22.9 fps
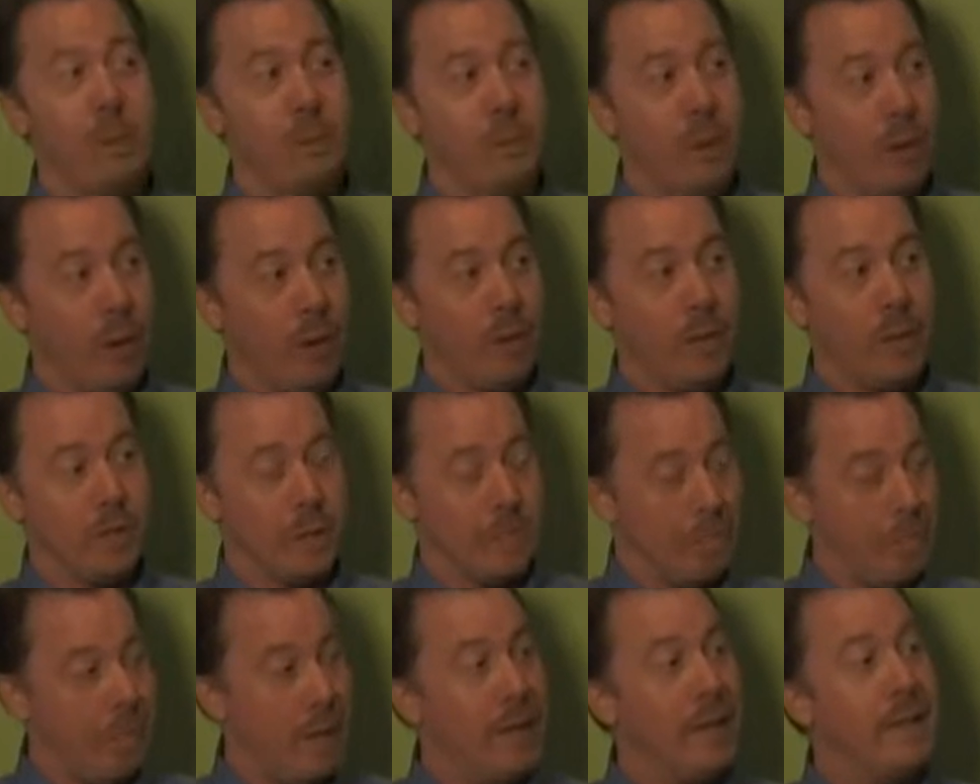be part of this
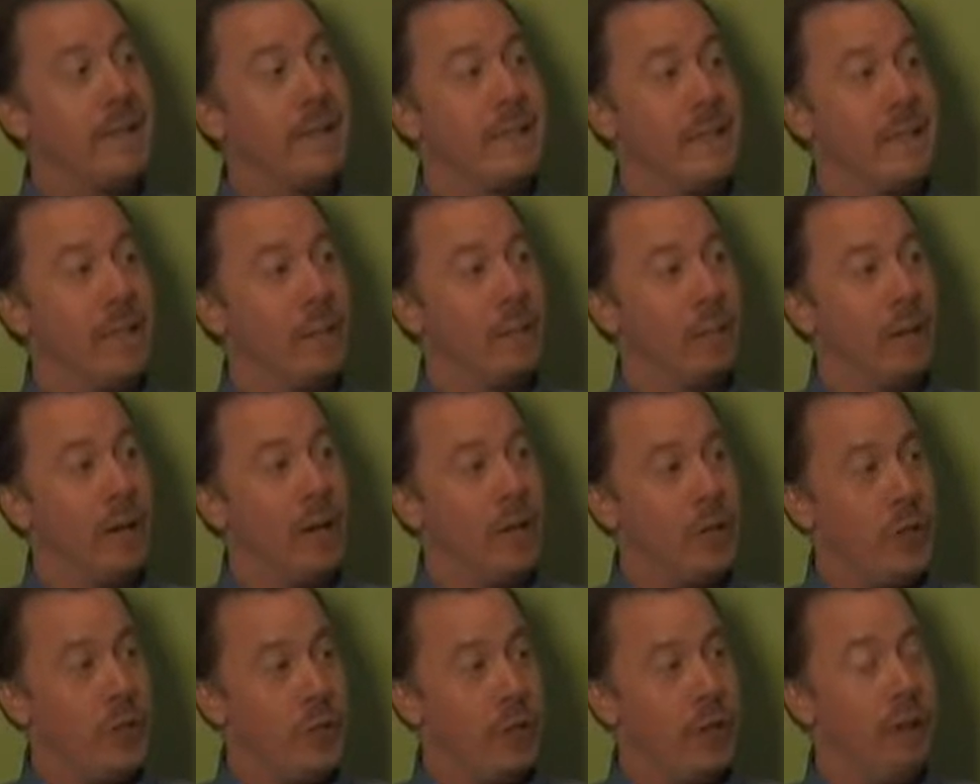big
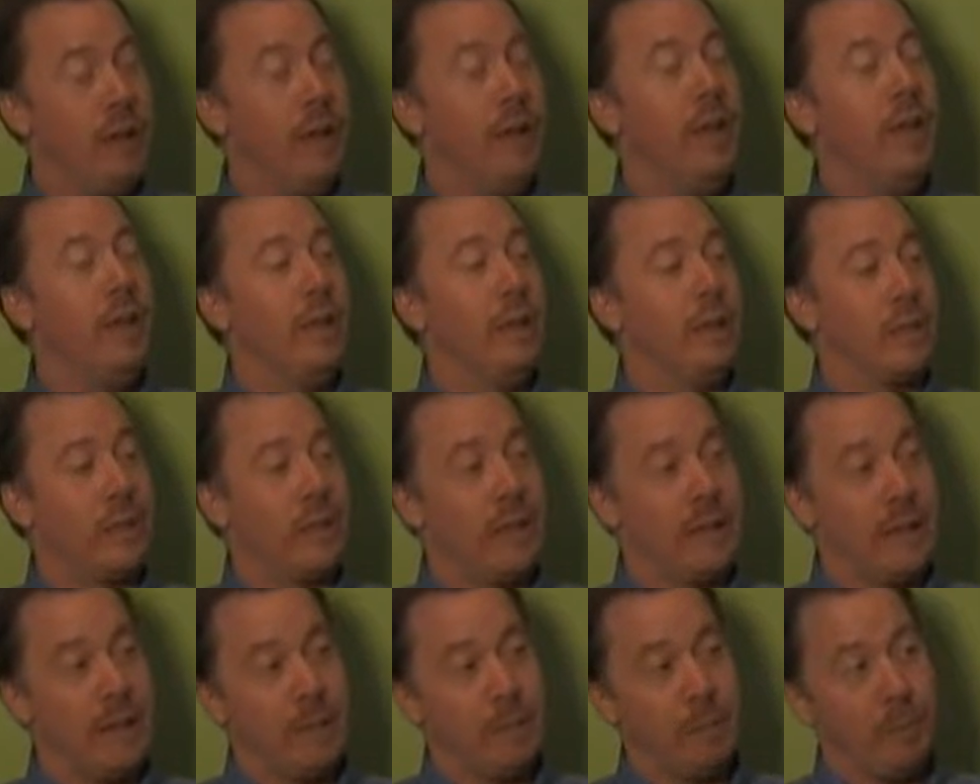celebration that's going
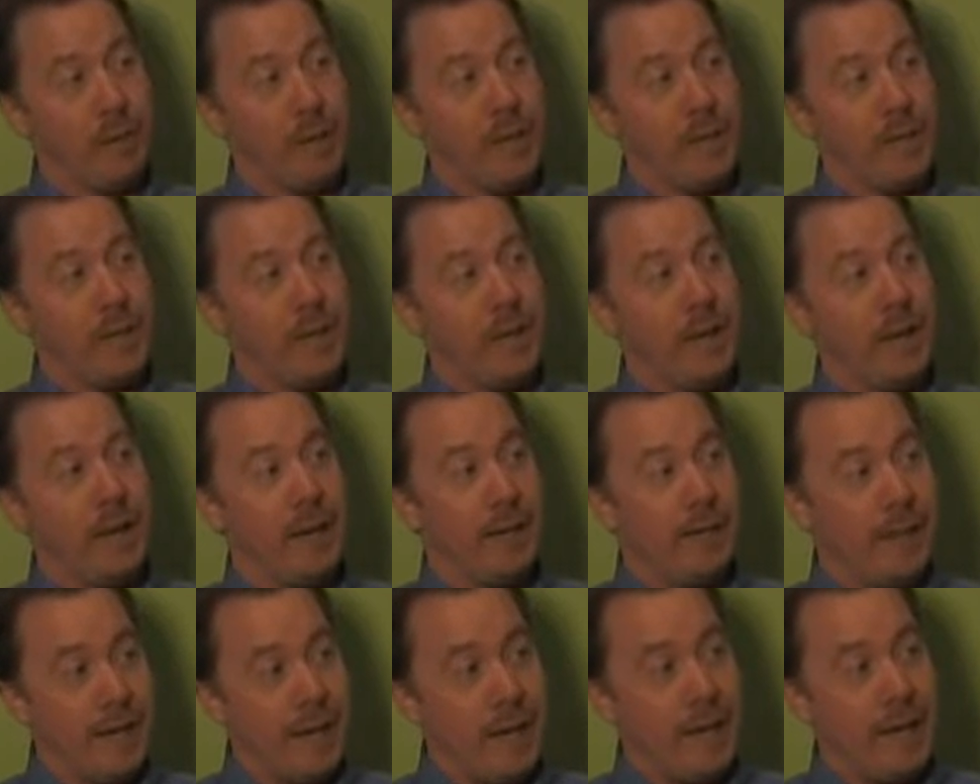to take place
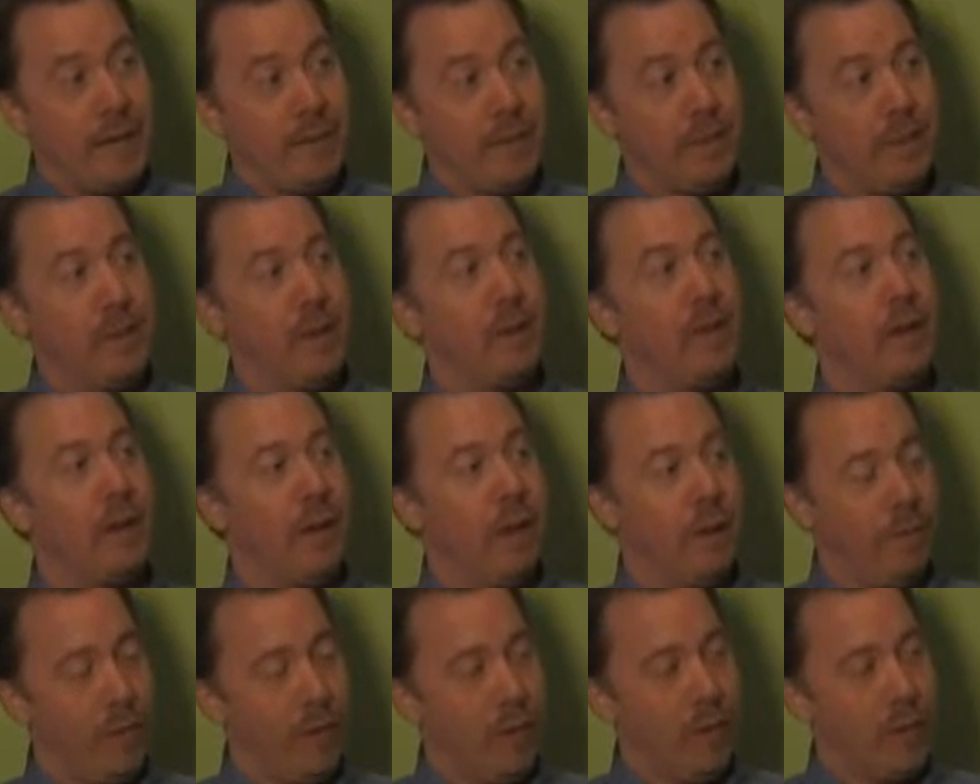on the 8th
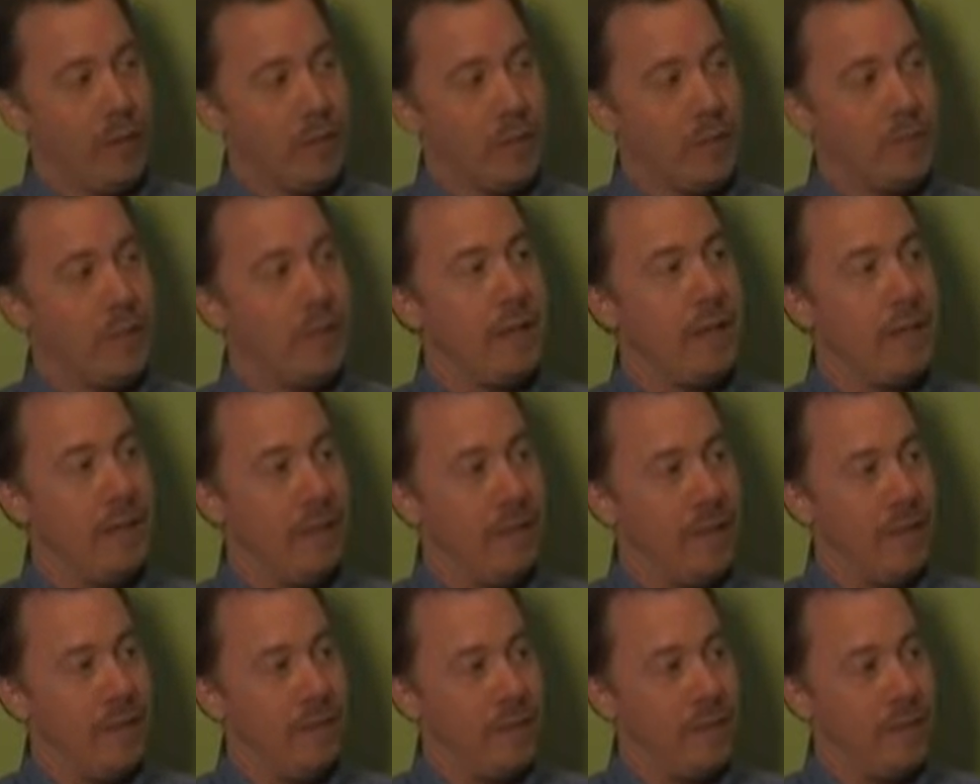of August in
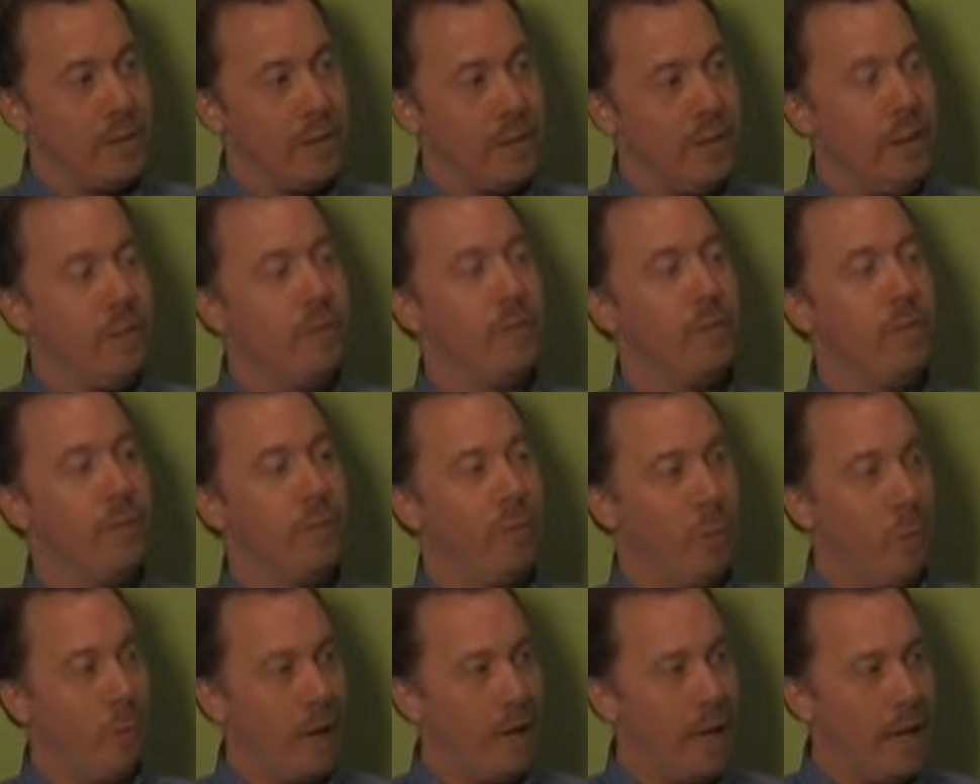Davidson, mm-hmm.
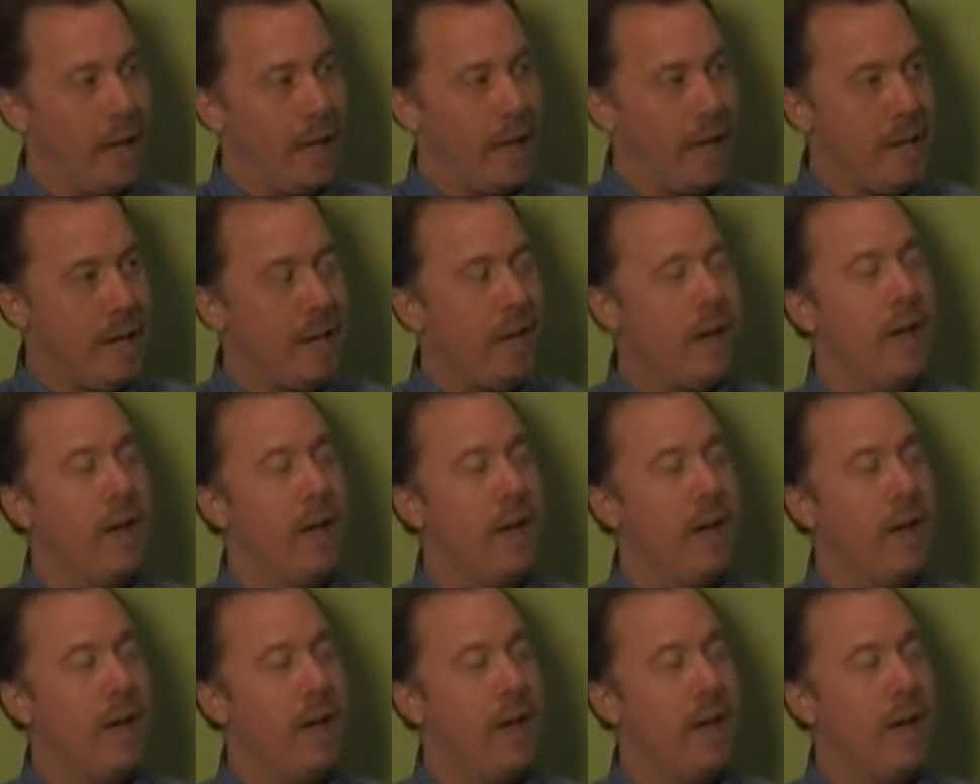4 to 8.